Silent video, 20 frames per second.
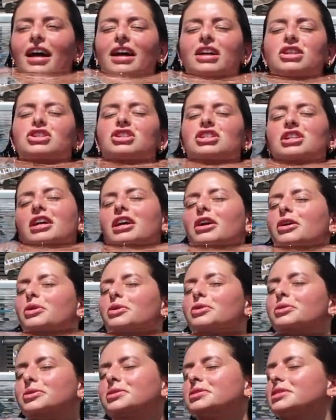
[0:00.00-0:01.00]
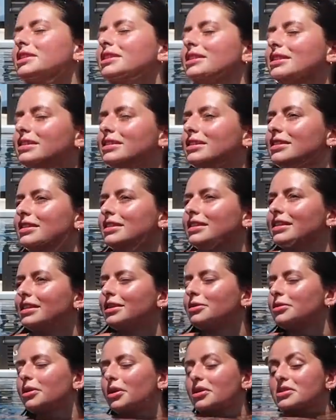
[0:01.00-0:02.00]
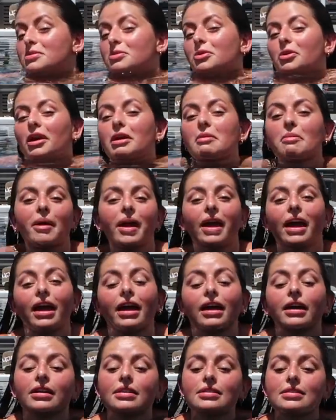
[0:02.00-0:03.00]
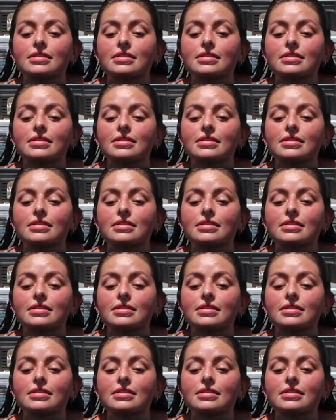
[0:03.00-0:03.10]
Like, it's chilled. So cool. We've got some great pics.